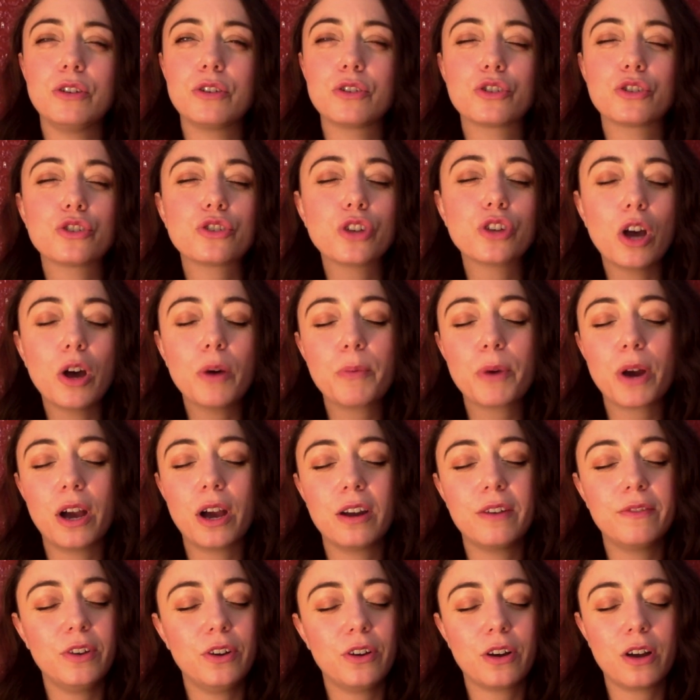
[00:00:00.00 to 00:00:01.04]
you're so
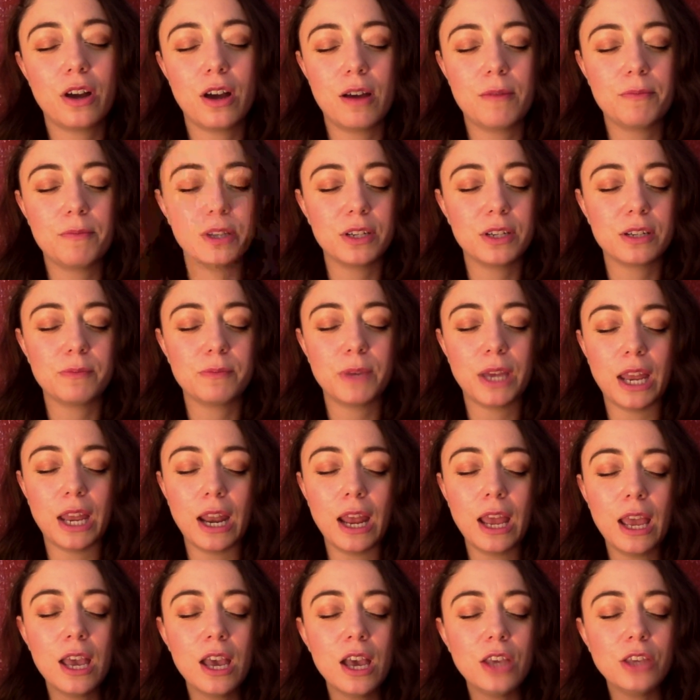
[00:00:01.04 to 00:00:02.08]
proud of your accomplishment.